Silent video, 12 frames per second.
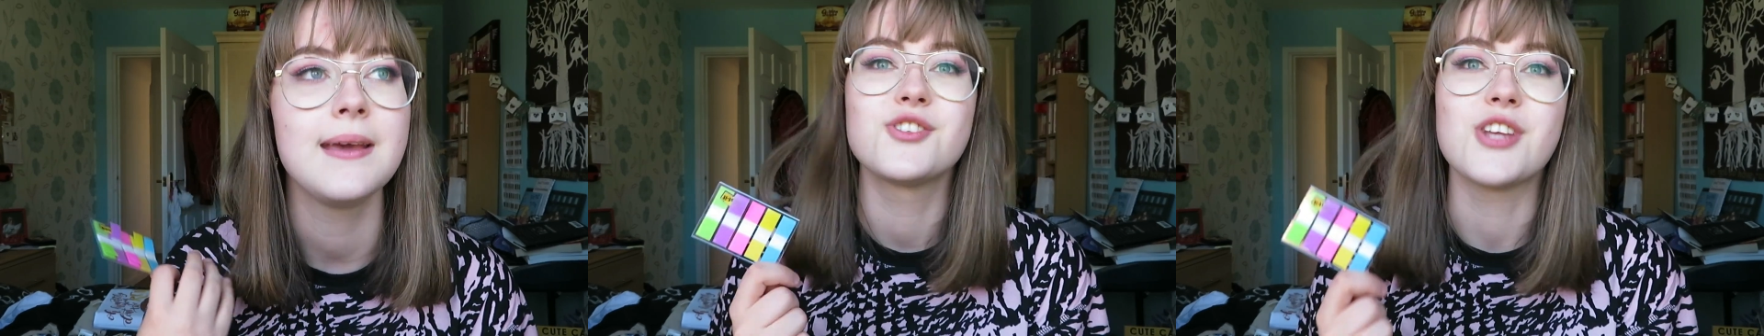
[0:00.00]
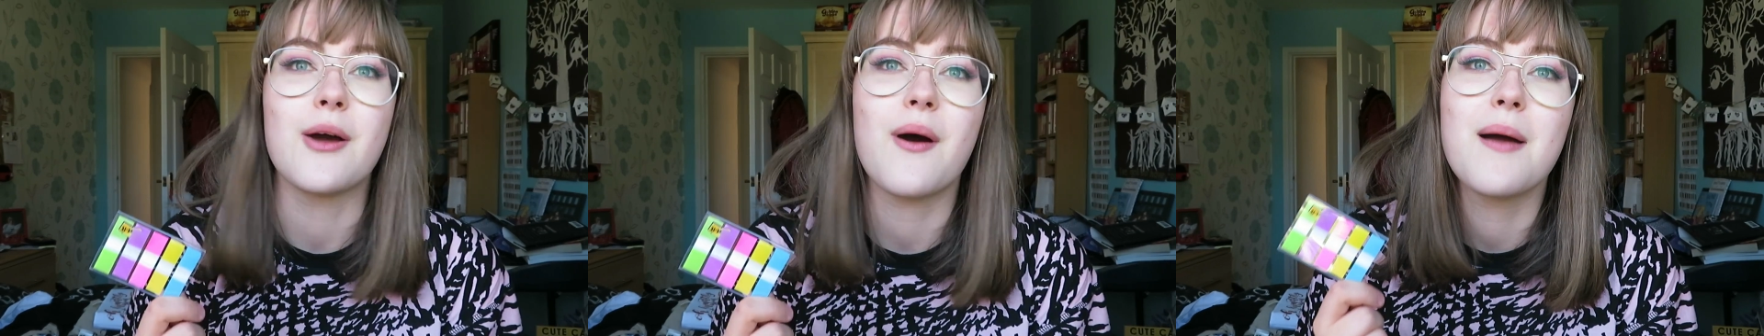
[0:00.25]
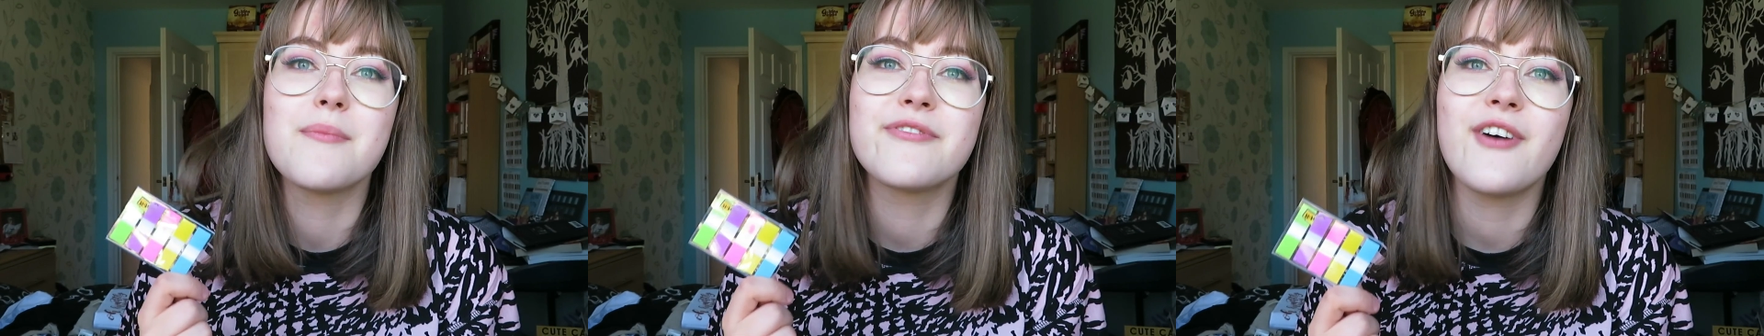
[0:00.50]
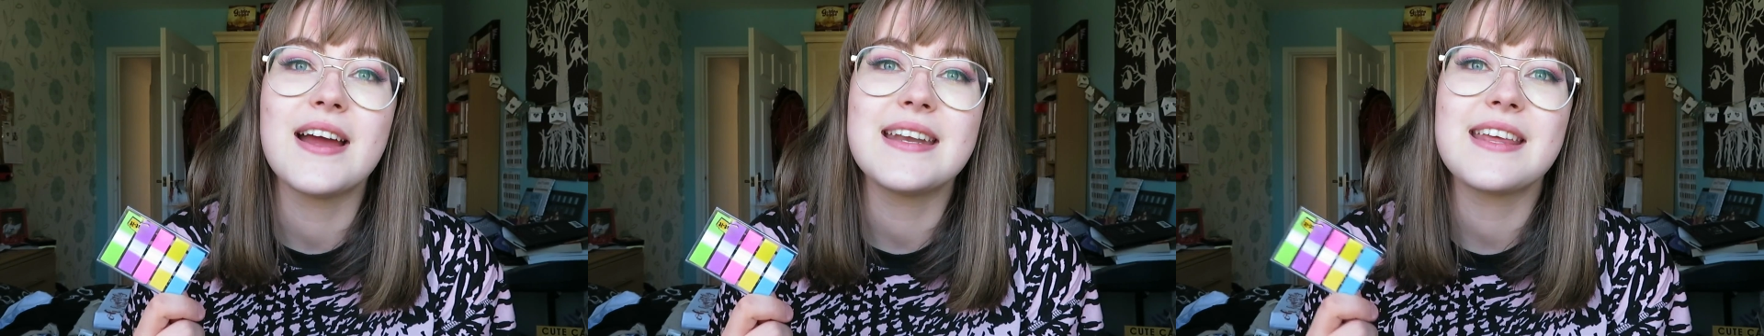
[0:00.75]
So I'm
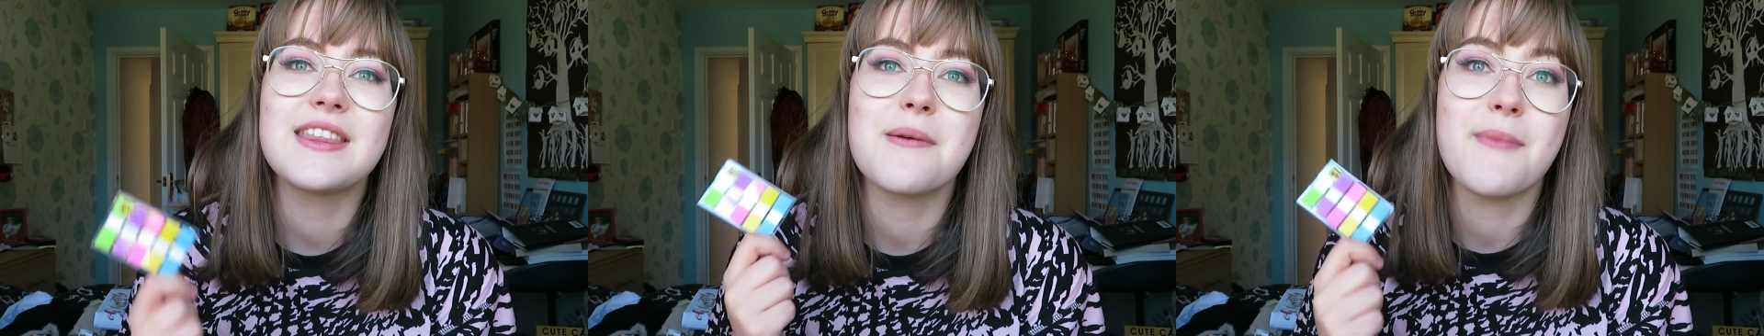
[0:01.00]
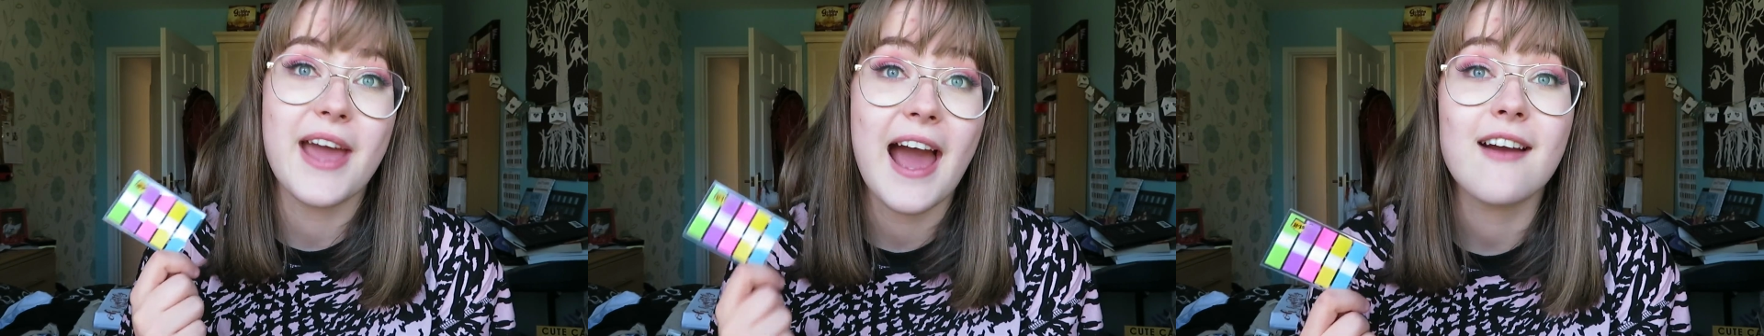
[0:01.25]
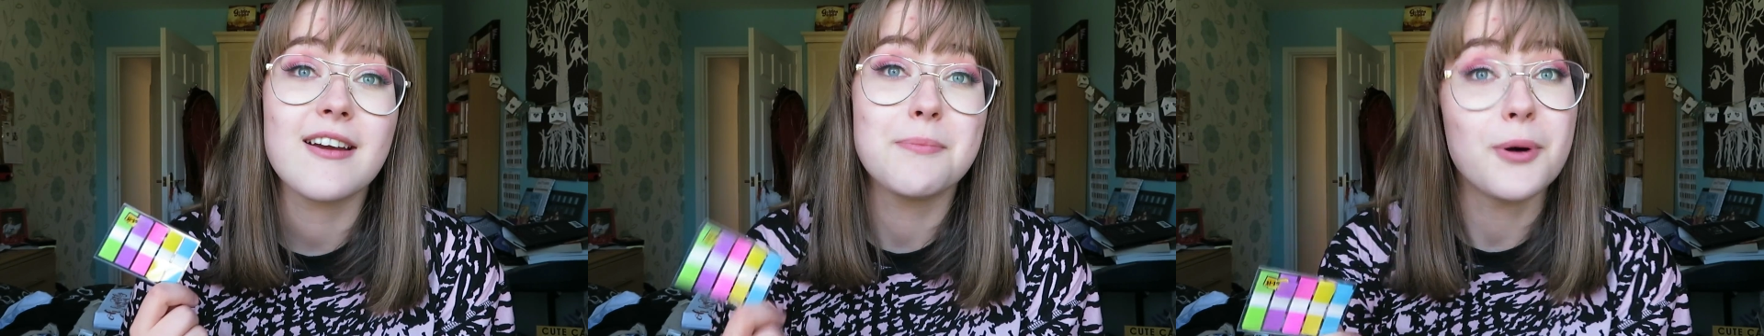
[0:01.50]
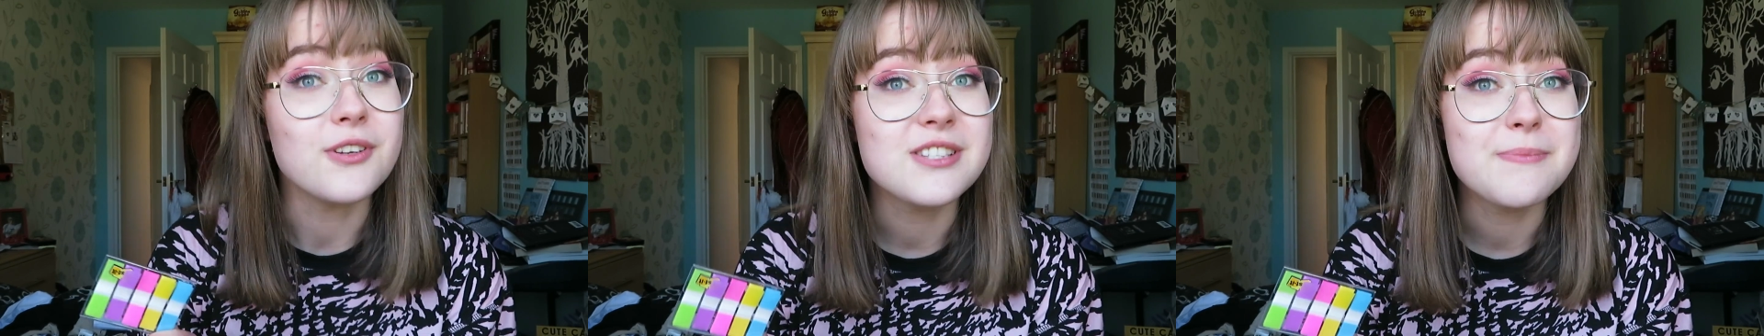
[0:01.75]
finding that my Harry
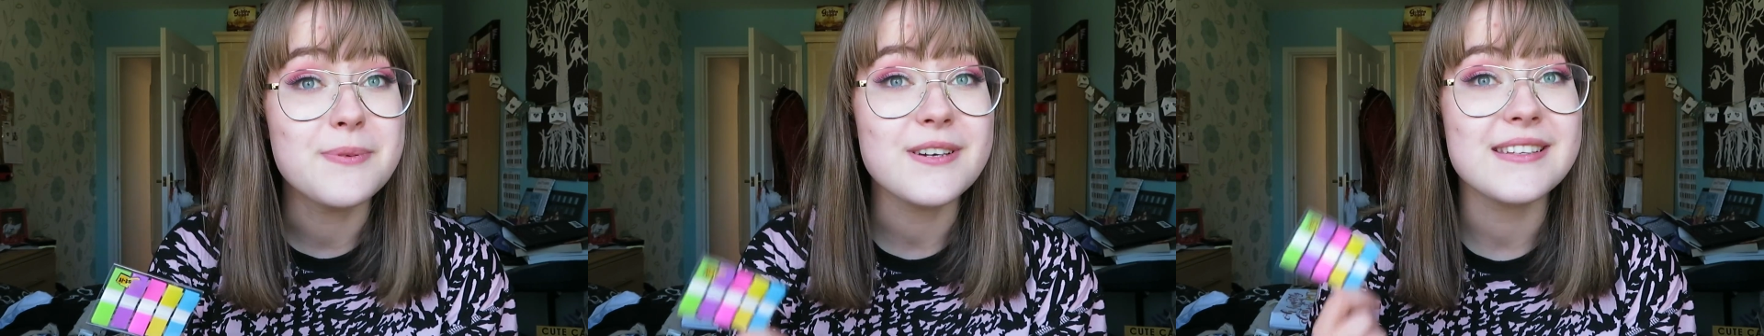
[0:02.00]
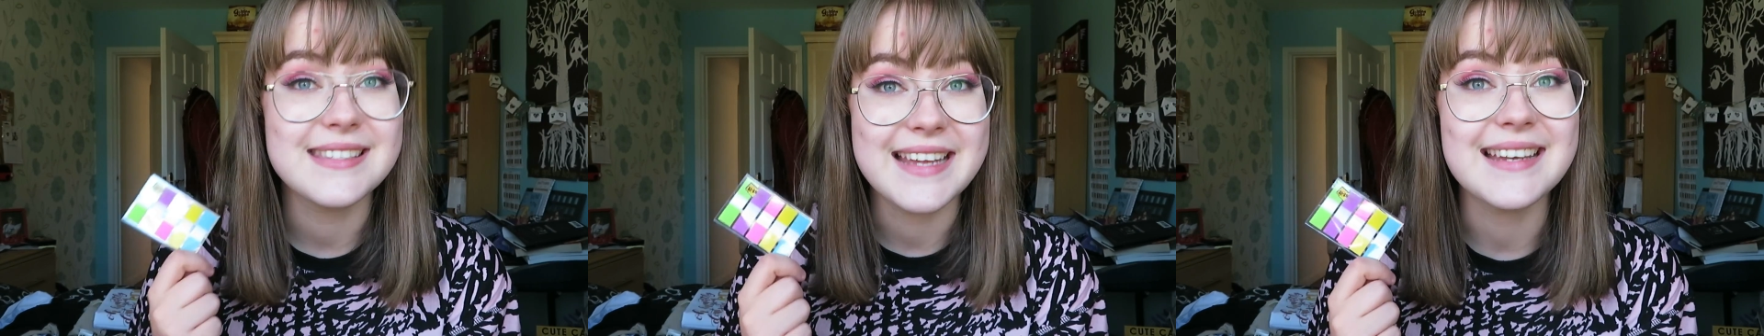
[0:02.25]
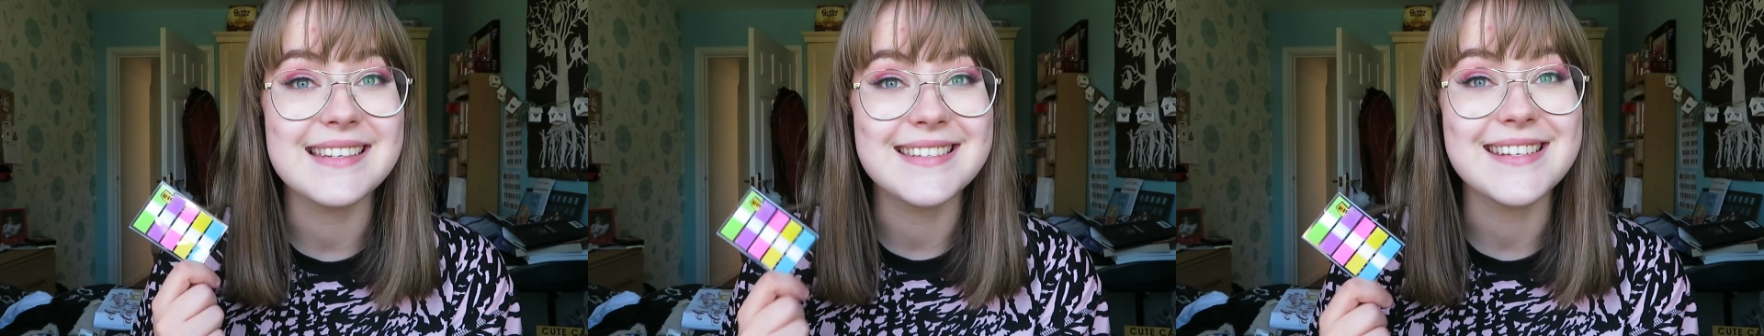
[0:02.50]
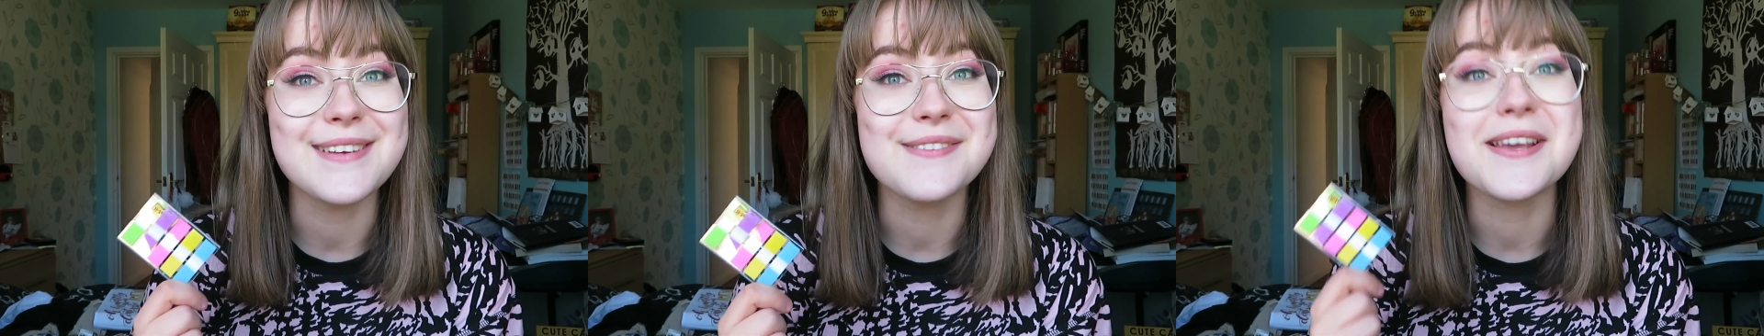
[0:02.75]
Potter books tend
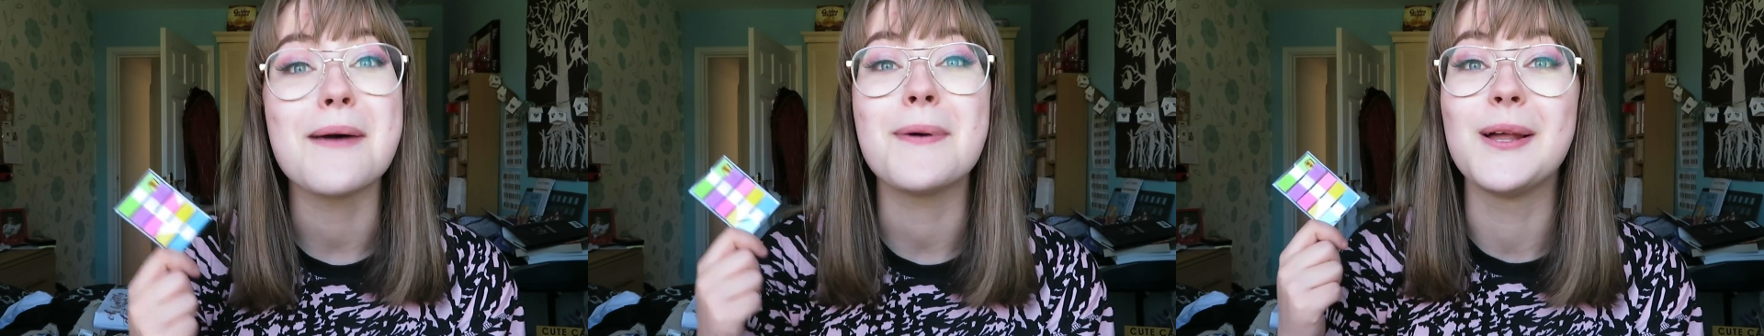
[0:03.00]
to use up